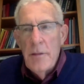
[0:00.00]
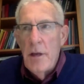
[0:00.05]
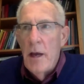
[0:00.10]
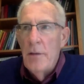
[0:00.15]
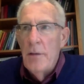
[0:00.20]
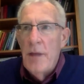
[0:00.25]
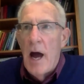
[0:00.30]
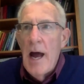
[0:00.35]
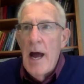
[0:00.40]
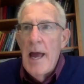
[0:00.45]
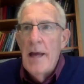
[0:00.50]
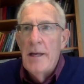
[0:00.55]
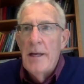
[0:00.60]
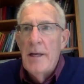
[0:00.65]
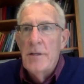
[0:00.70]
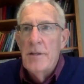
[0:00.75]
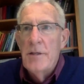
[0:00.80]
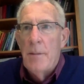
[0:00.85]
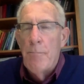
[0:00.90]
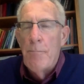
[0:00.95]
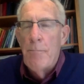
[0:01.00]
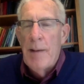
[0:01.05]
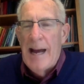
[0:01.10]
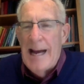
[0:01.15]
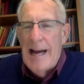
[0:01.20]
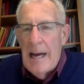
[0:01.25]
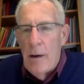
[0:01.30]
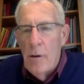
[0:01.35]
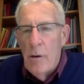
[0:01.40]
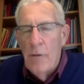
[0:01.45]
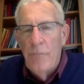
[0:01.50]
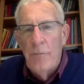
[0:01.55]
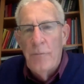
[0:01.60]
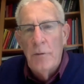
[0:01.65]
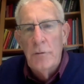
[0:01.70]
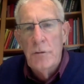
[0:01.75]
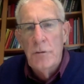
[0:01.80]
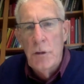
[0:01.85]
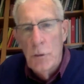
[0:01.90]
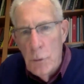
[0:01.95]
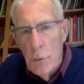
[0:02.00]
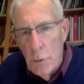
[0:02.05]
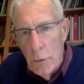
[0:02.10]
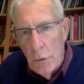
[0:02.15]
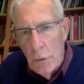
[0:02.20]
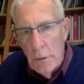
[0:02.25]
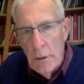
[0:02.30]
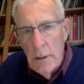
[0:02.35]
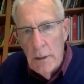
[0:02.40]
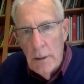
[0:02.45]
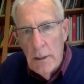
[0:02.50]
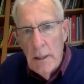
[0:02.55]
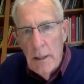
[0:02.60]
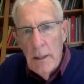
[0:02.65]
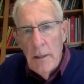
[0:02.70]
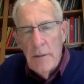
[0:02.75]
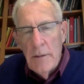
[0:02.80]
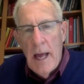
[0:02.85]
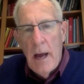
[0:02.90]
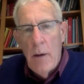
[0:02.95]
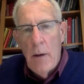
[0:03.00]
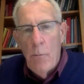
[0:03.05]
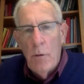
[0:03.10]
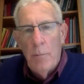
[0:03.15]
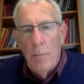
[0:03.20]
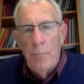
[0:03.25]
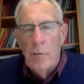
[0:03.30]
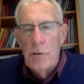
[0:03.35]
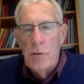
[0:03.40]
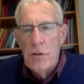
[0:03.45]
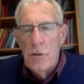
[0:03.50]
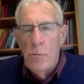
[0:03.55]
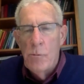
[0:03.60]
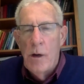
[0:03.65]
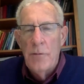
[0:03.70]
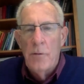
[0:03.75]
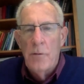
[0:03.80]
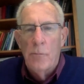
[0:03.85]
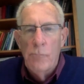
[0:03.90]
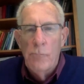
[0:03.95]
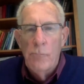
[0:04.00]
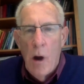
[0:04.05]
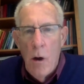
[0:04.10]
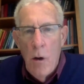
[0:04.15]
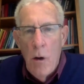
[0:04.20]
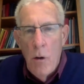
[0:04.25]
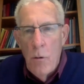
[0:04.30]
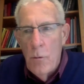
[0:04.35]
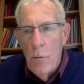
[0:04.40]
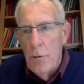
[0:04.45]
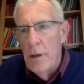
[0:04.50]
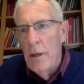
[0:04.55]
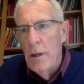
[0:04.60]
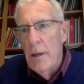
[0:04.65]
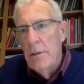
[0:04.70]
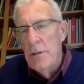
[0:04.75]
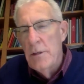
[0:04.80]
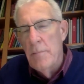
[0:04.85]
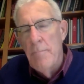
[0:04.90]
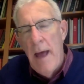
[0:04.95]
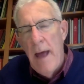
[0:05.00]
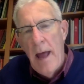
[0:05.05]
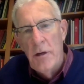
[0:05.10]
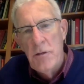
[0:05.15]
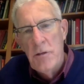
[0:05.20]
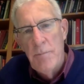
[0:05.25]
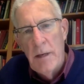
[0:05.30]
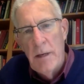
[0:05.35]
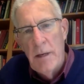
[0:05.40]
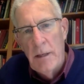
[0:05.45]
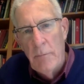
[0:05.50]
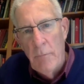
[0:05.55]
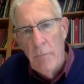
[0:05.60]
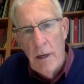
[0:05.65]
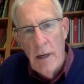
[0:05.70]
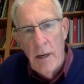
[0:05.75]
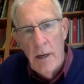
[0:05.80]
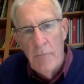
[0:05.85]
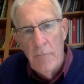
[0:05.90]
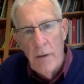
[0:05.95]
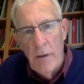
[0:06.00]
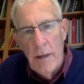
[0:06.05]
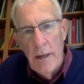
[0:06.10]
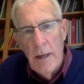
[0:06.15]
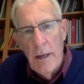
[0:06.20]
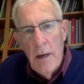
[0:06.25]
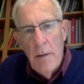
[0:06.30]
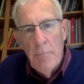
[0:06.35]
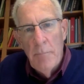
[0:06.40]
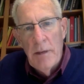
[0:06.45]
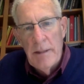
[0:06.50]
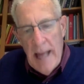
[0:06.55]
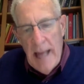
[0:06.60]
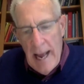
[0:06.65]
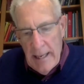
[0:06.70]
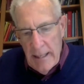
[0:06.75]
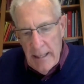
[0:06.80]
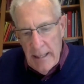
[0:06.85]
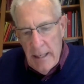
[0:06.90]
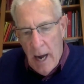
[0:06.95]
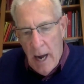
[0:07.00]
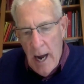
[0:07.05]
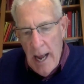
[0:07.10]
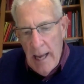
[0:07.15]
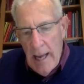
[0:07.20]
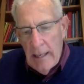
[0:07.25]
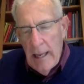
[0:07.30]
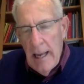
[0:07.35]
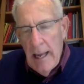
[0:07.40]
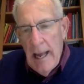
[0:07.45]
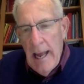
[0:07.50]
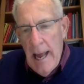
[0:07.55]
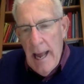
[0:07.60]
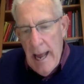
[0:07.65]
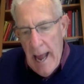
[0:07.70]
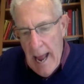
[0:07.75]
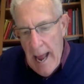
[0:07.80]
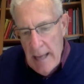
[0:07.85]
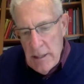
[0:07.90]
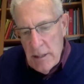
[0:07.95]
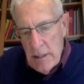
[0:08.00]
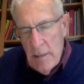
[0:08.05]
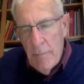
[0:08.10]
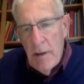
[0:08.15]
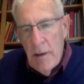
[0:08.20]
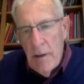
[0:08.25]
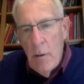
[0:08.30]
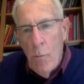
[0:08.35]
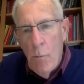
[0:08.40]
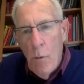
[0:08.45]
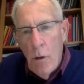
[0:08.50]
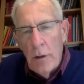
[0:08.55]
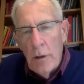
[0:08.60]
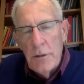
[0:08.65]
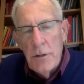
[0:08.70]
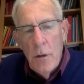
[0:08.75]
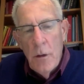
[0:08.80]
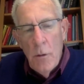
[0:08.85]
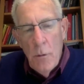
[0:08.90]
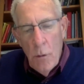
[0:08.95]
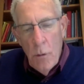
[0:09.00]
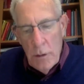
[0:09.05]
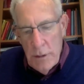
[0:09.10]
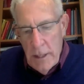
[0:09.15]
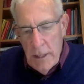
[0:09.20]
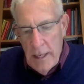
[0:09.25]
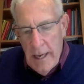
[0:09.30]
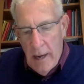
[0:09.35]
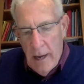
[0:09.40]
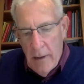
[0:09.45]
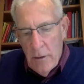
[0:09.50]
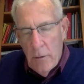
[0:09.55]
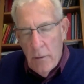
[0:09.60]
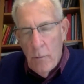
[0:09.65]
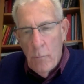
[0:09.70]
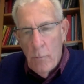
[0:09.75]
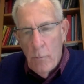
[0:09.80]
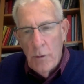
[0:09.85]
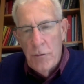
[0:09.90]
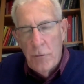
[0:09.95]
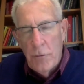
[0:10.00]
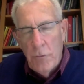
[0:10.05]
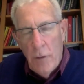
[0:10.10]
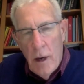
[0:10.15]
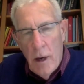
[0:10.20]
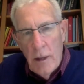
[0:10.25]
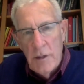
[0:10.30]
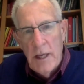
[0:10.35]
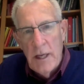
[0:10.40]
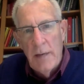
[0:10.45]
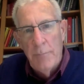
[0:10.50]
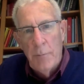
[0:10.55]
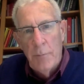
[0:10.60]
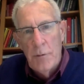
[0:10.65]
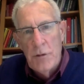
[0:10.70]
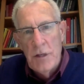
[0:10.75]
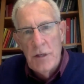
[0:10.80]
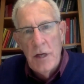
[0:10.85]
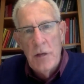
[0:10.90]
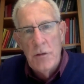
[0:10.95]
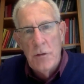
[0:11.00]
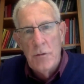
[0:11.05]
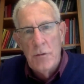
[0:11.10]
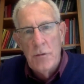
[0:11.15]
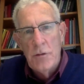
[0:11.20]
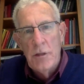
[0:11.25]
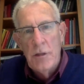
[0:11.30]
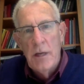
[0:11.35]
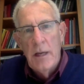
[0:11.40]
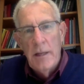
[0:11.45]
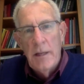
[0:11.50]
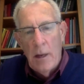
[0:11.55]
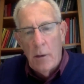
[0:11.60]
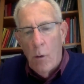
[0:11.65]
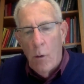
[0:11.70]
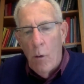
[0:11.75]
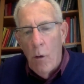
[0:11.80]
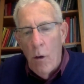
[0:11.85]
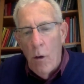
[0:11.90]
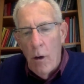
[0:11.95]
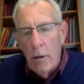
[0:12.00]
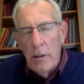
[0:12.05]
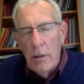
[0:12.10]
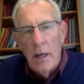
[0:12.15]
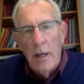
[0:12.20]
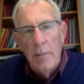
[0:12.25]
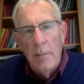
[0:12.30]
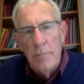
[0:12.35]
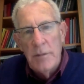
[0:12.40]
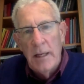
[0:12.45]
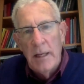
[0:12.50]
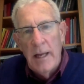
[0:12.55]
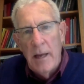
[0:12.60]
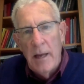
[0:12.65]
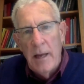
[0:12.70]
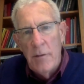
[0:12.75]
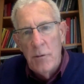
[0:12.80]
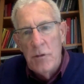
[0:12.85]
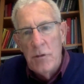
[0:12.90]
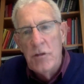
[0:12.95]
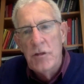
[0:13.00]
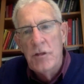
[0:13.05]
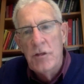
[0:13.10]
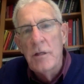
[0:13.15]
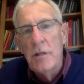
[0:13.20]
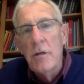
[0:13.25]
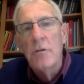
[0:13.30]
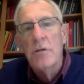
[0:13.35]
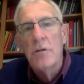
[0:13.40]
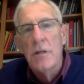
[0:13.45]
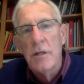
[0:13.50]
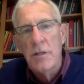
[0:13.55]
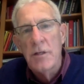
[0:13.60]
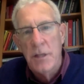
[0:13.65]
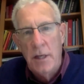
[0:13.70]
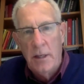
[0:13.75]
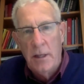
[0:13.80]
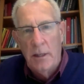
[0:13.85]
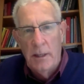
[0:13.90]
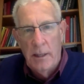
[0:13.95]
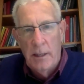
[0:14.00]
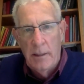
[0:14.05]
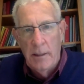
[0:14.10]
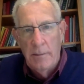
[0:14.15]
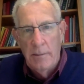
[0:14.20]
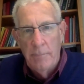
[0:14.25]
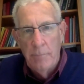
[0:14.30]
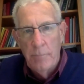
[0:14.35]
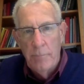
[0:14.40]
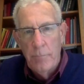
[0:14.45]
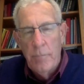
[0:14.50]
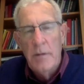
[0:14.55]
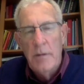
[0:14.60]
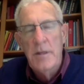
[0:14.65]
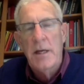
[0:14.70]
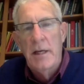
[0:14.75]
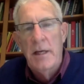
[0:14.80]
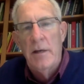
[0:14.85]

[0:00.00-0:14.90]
The diet is a powerful tool that will put you on the road to management and recovery. But that diet has to be worked together with drugs and procedures that all come together synergistically to